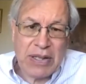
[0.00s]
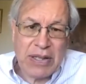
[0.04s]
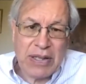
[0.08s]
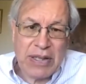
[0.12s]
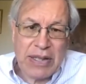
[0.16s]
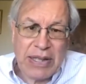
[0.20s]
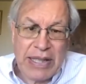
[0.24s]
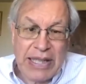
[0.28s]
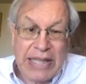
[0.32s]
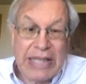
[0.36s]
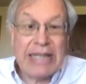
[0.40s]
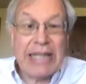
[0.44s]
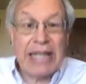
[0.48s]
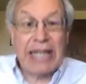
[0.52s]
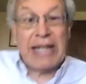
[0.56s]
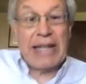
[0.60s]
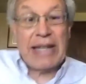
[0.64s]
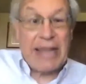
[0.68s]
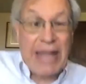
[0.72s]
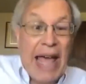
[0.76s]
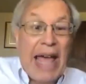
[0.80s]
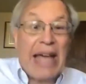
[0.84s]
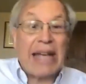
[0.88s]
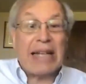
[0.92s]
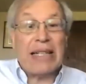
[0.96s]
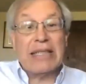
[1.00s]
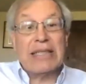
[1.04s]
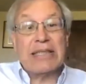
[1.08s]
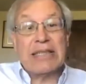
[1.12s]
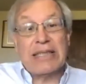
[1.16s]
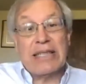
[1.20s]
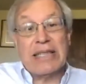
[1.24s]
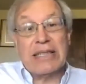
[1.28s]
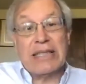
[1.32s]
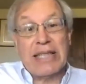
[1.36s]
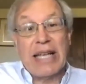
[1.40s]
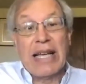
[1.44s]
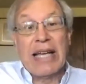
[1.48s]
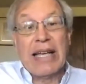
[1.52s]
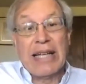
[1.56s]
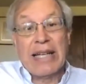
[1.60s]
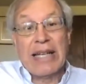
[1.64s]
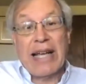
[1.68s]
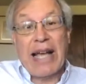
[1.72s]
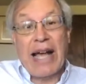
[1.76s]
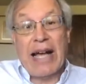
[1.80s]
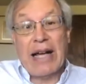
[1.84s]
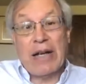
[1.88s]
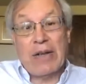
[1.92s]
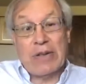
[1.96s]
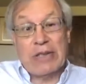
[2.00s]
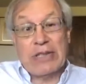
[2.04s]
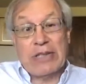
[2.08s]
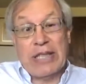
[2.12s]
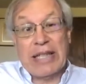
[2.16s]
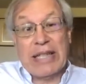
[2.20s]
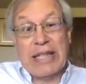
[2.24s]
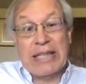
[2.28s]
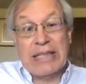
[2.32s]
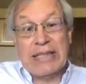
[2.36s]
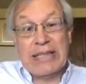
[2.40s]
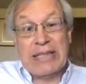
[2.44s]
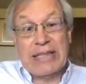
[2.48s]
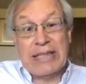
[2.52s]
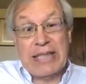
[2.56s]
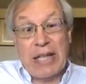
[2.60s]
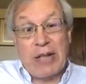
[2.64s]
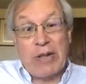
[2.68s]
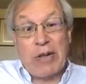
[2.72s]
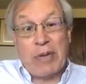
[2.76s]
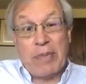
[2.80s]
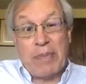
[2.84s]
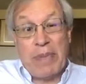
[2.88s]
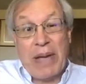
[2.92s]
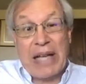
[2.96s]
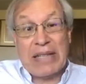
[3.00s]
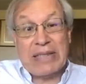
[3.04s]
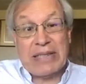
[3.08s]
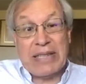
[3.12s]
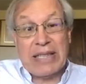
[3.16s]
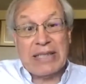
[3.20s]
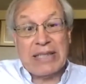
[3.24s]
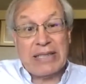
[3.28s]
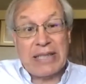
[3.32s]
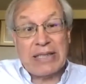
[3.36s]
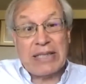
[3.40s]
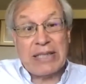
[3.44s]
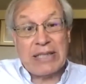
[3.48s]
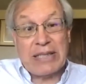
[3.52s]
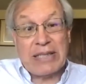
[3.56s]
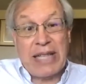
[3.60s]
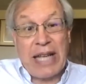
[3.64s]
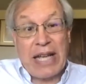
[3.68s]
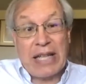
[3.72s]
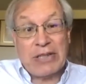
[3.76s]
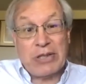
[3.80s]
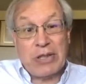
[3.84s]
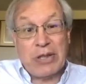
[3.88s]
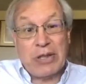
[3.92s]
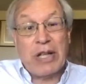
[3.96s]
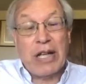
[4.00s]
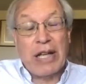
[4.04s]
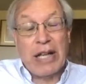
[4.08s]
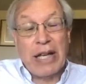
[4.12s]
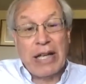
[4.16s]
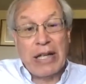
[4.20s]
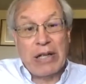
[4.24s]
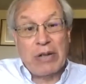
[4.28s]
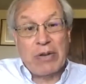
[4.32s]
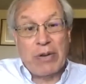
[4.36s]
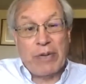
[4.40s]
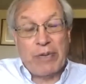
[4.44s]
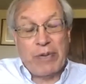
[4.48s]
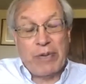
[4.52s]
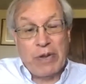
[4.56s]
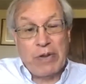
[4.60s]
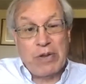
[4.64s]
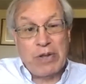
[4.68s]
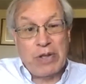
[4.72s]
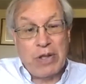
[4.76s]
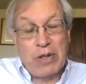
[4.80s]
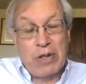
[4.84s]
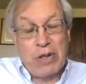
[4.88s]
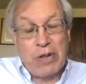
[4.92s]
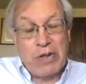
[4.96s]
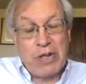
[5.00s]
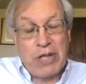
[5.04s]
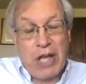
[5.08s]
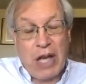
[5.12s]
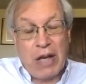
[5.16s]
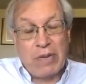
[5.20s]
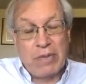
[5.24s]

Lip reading: Indeed, in that instance, Congress had considered passing such a statute and it refused to do so.